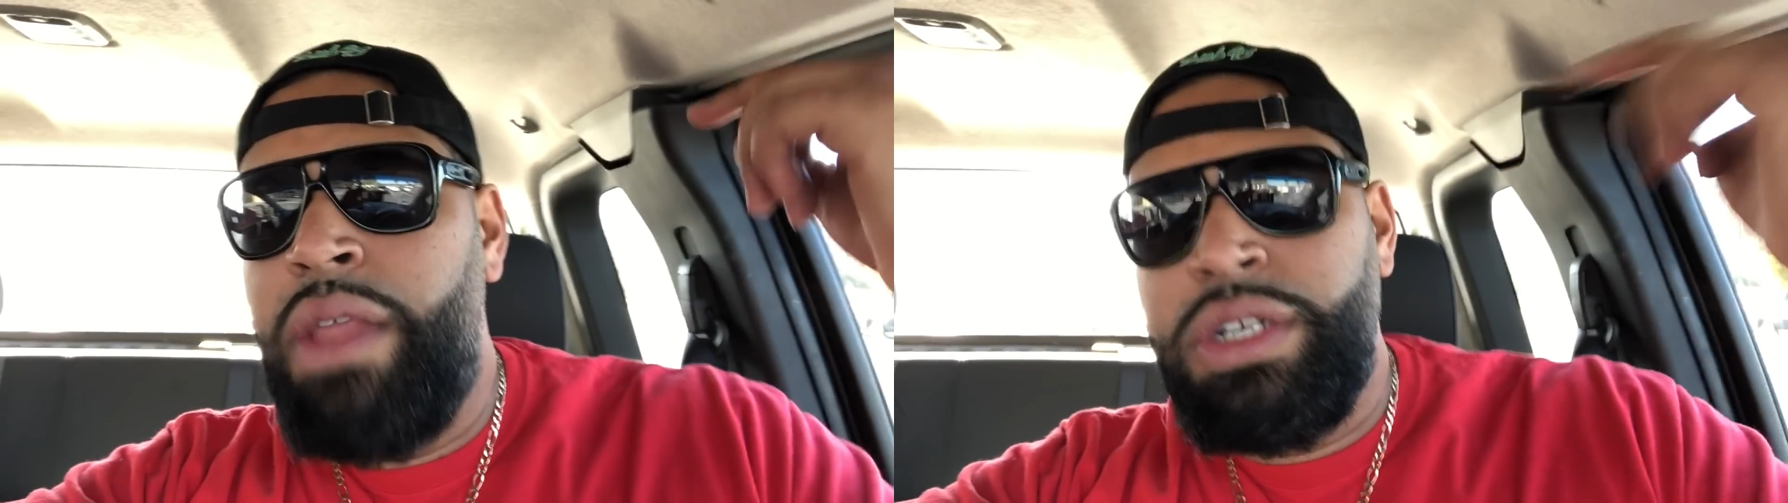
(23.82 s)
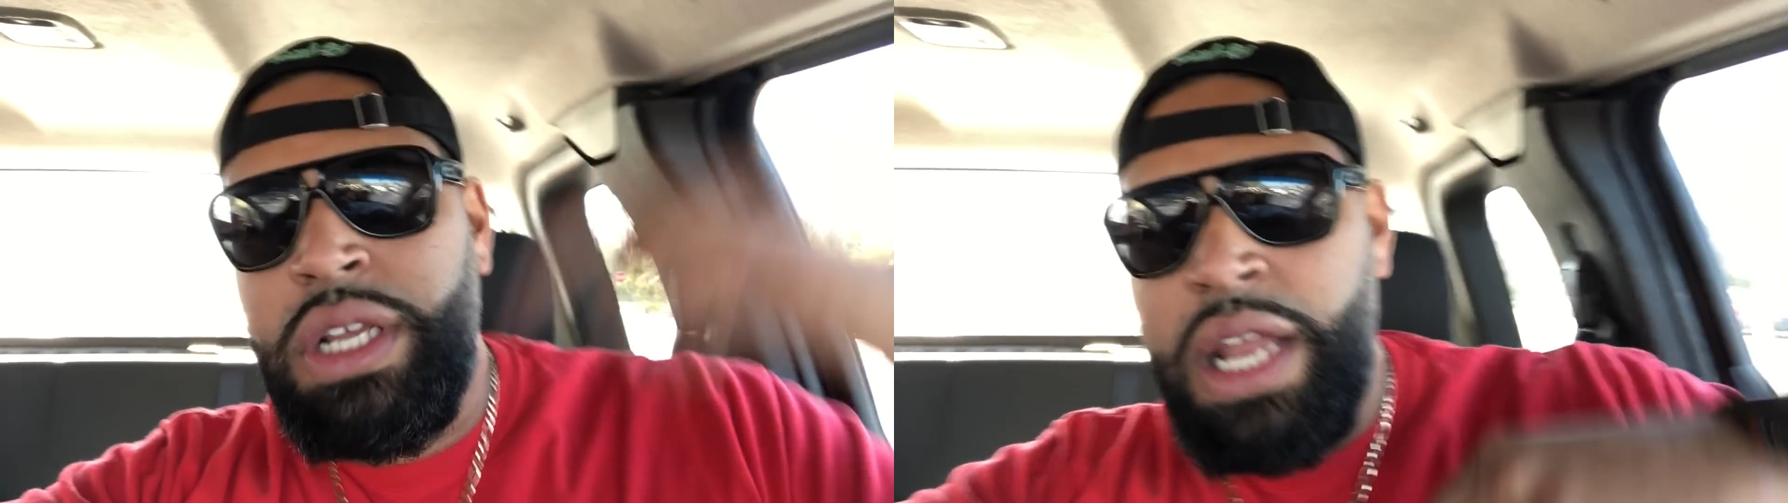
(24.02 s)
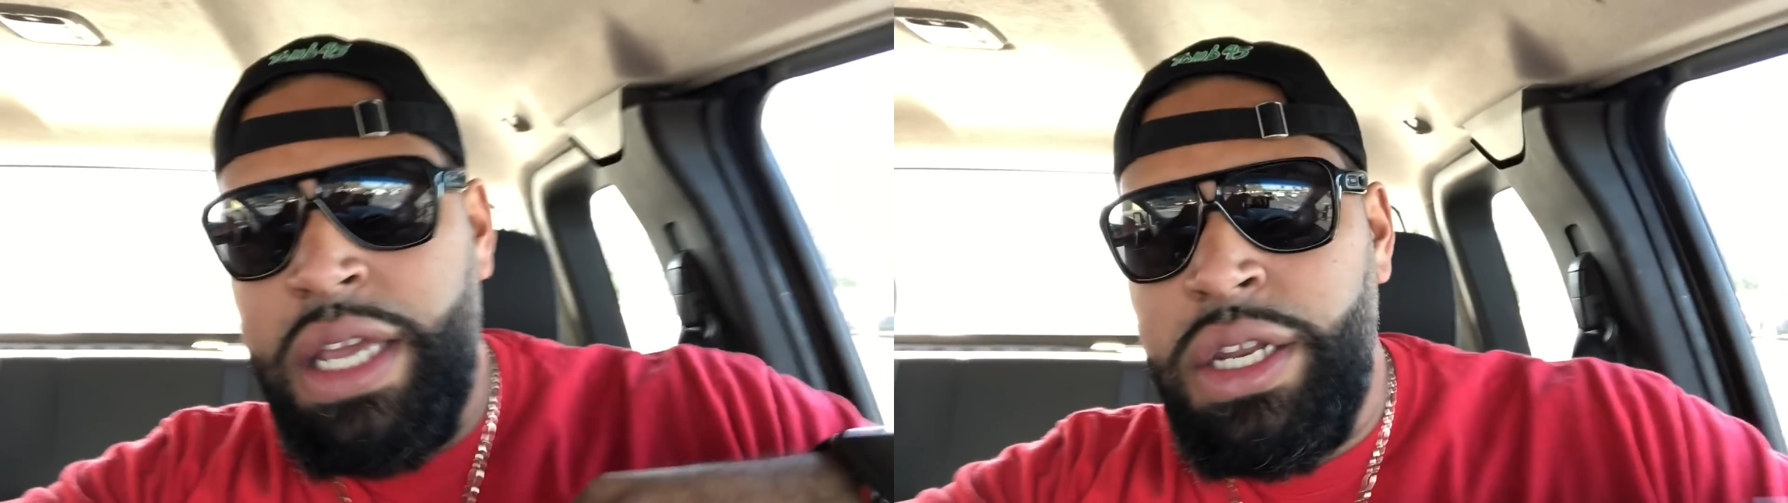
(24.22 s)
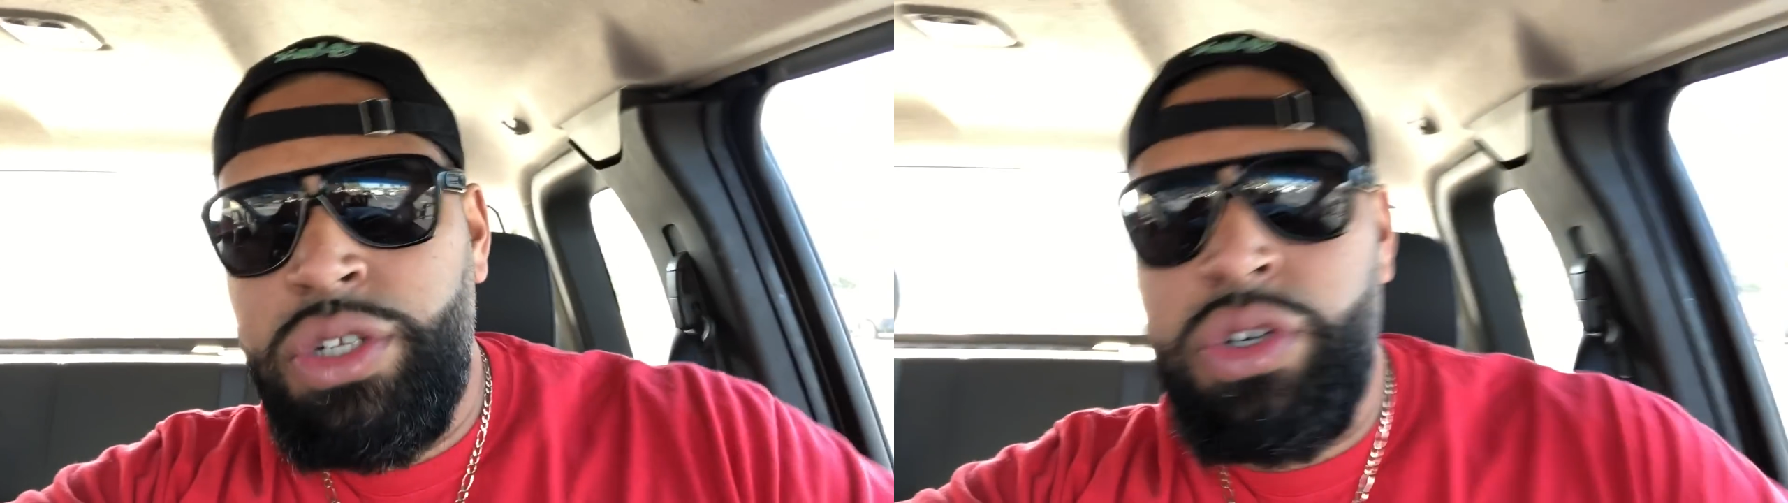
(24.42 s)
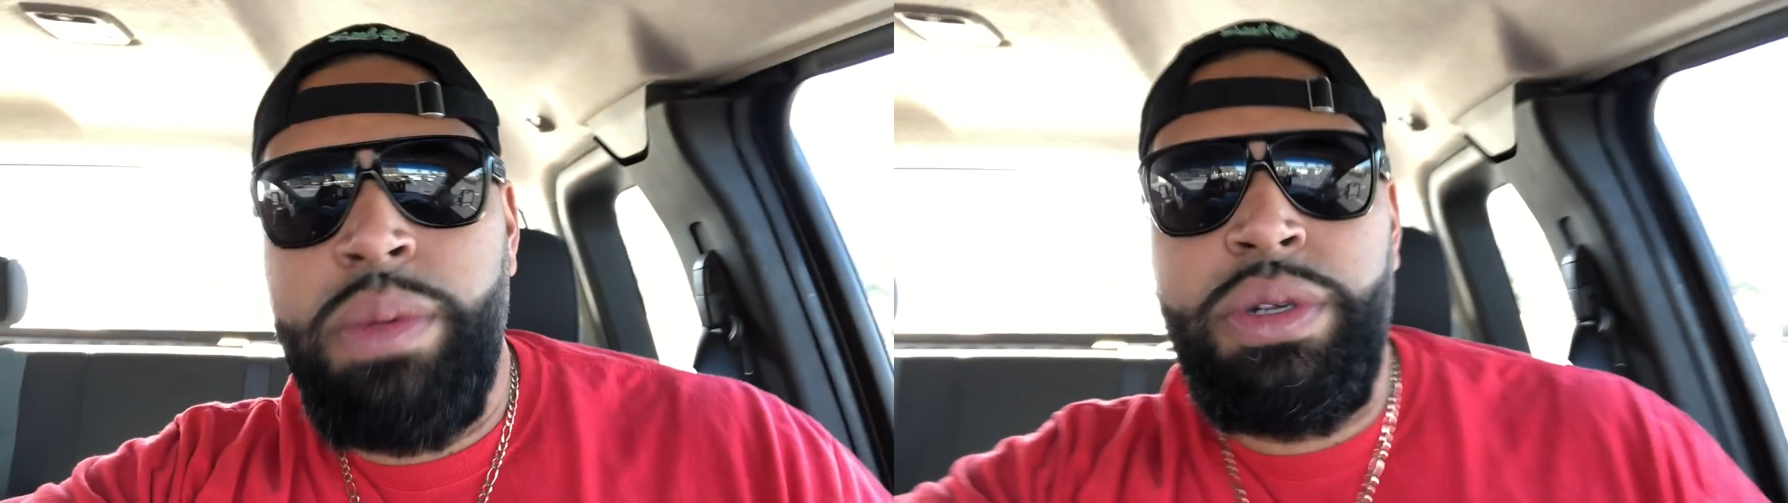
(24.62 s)
There's a link in the
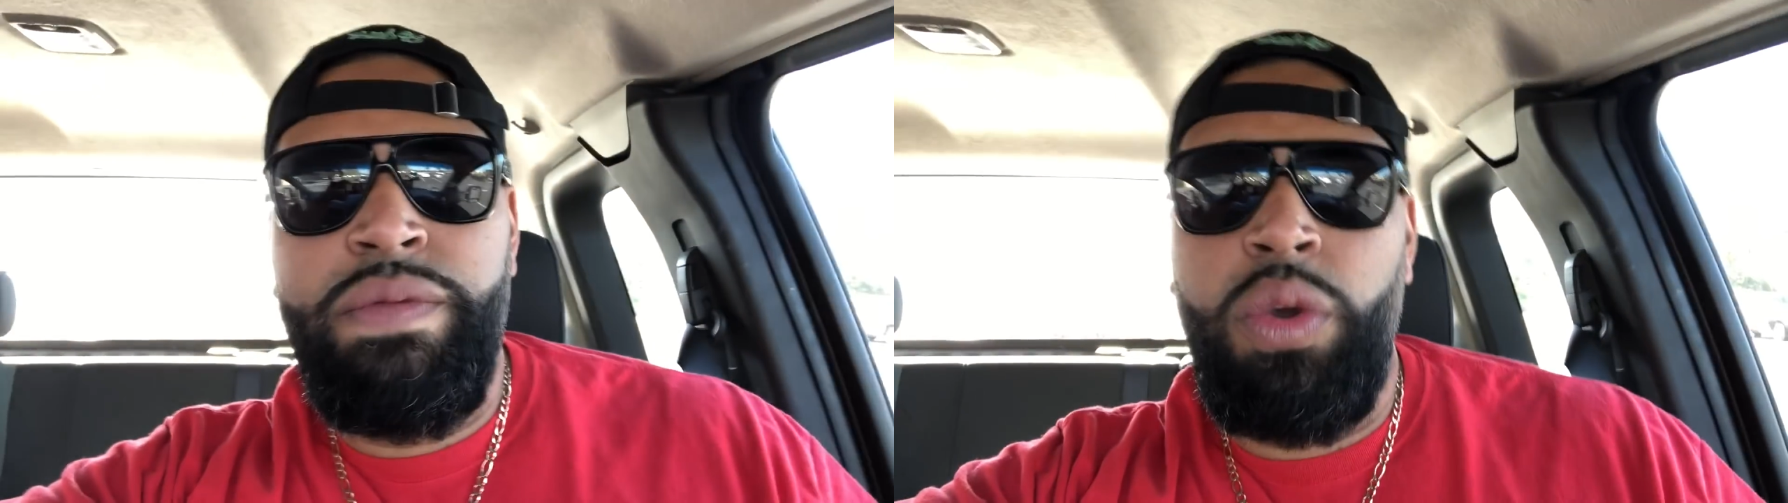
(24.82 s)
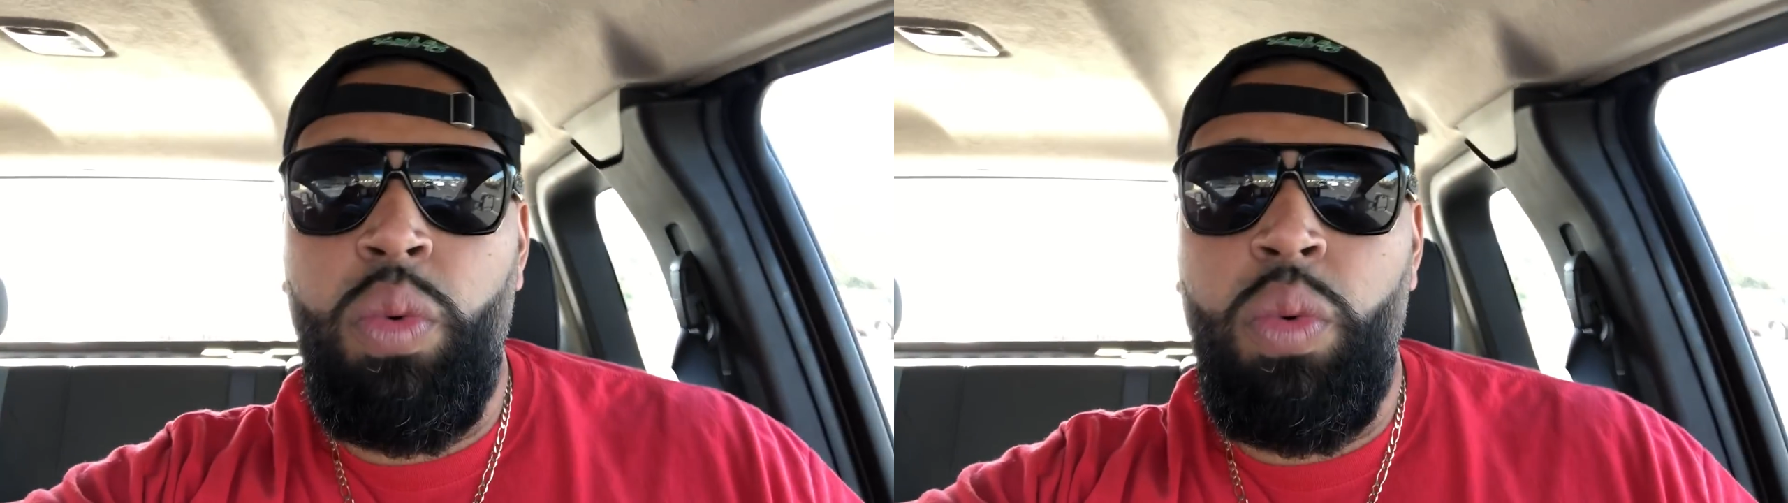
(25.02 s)
description for the